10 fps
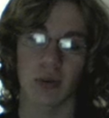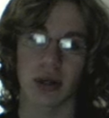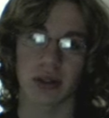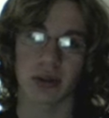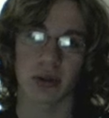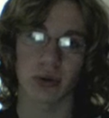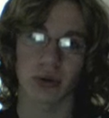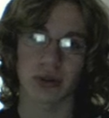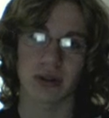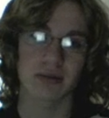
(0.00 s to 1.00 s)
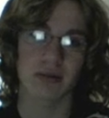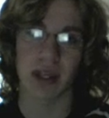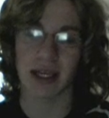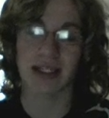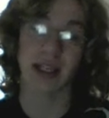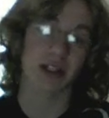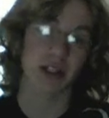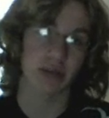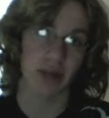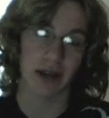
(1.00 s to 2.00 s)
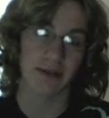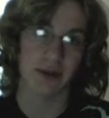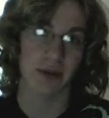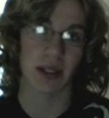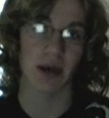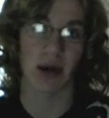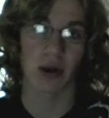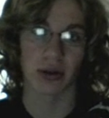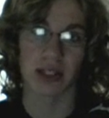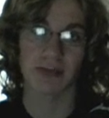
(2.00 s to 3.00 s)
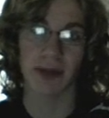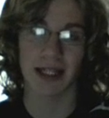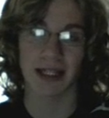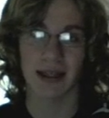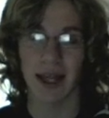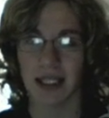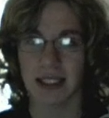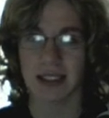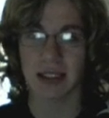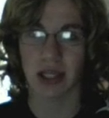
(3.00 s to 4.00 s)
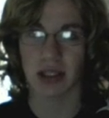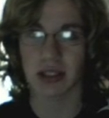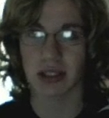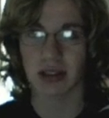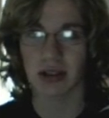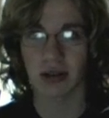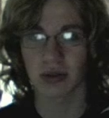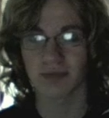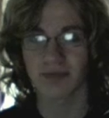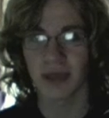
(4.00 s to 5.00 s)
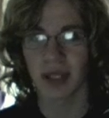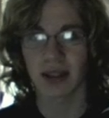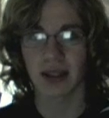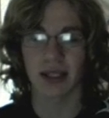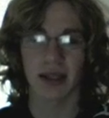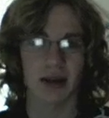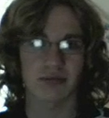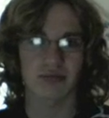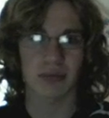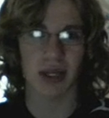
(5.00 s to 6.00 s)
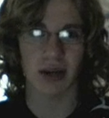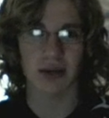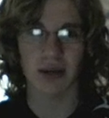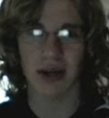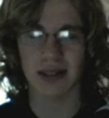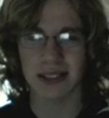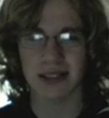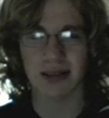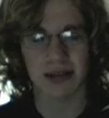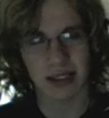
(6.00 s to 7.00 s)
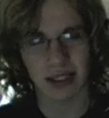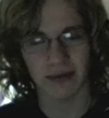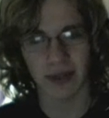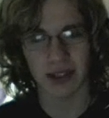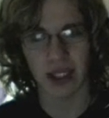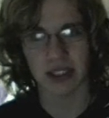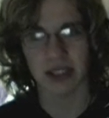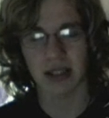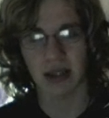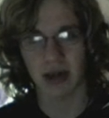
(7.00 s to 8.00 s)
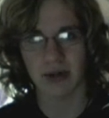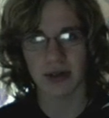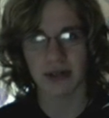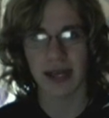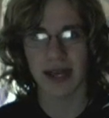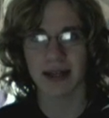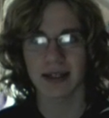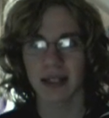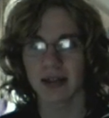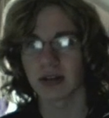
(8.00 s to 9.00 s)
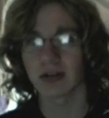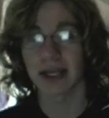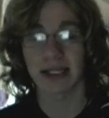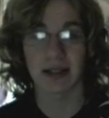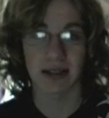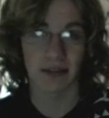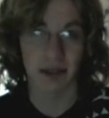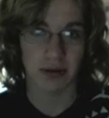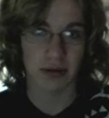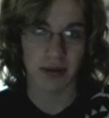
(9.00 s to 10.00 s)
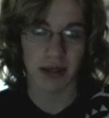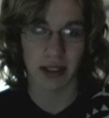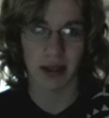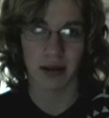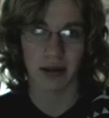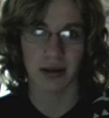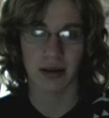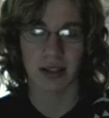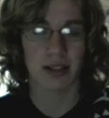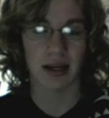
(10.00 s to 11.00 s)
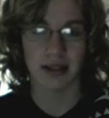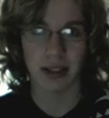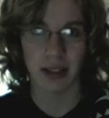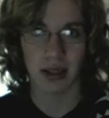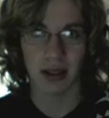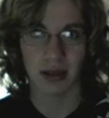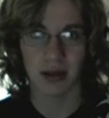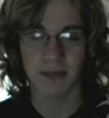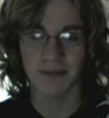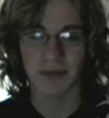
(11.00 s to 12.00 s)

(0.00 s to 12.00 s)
would cause the extinction of life as we know it on this planet. Any changes to any significant changes to the ozone layer, to the magnetic fields around the Earth, size of the Earth,